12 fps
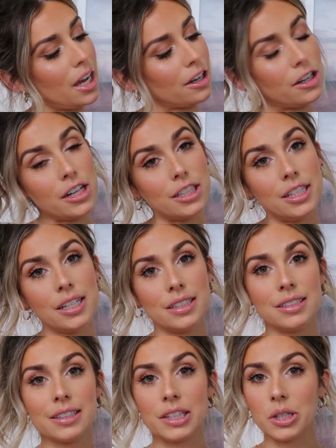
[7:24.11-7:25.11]
a good
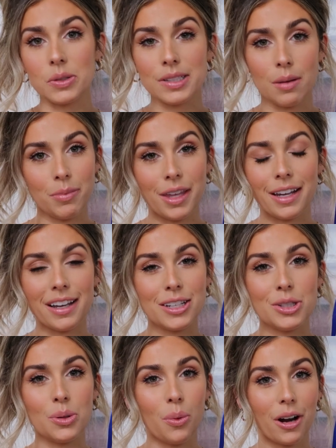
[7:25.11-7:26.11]
little something
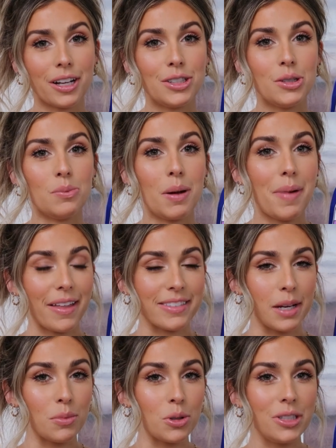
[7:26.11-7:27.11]
to work into my bath
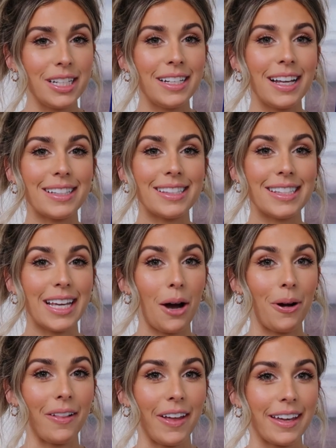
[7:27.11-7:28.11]
time routine and see how
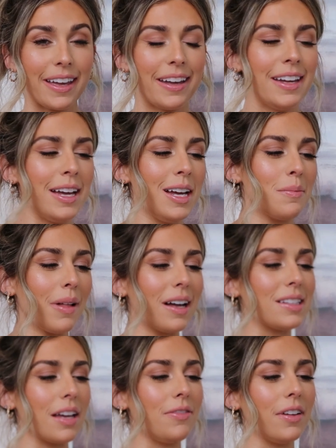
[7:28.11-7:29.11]
I like it.
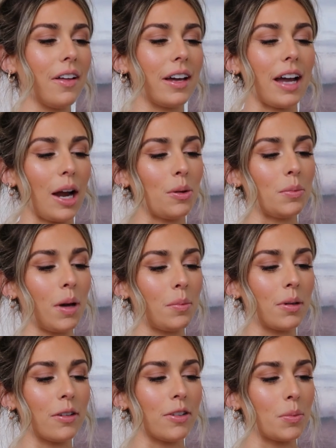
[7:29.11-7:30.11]
Plus, I feel like I
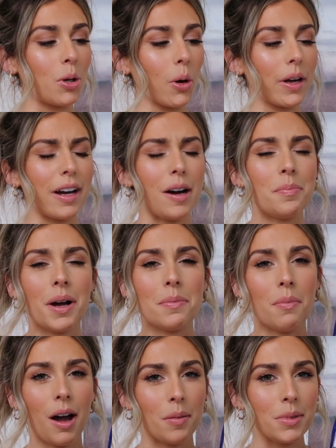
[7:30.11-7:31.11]
remember from growing up, my
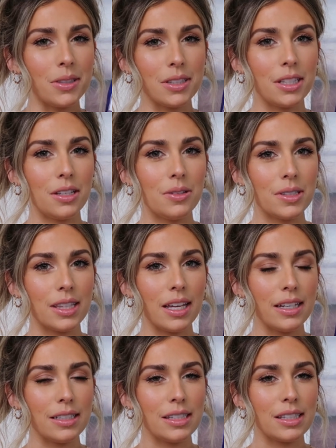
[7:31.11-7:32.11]
mom used to use
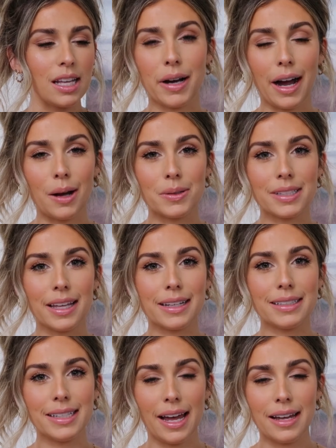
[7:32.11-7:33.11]
this, but I was
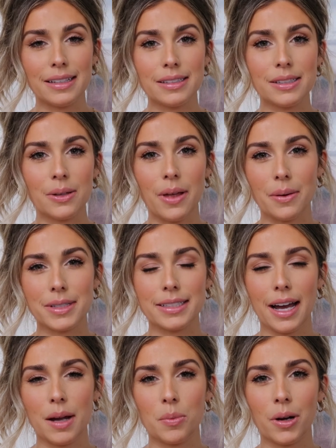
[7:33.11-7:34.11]
like 10, so that was a
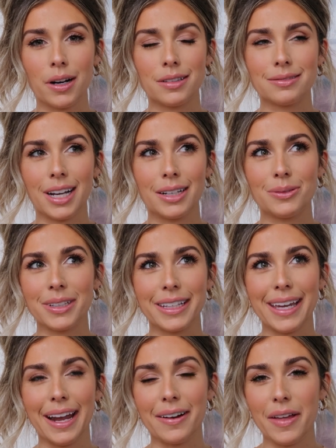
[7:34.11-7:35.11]
time where I didn't really
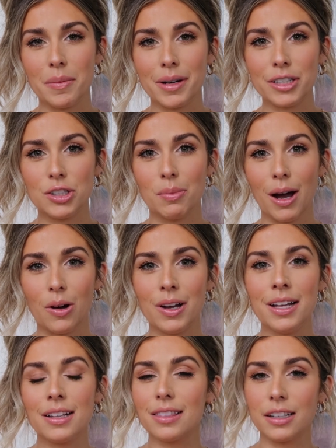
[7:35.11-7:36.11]
care that much about
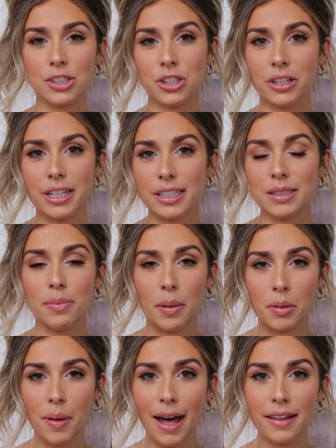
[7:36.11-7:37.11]
luxurious
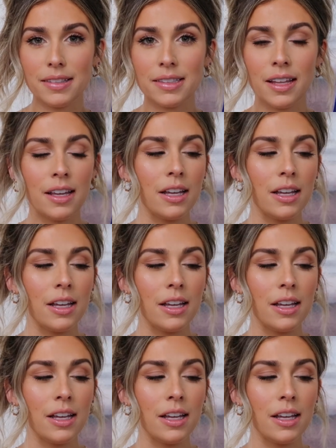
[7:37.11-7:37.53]
bubble baths.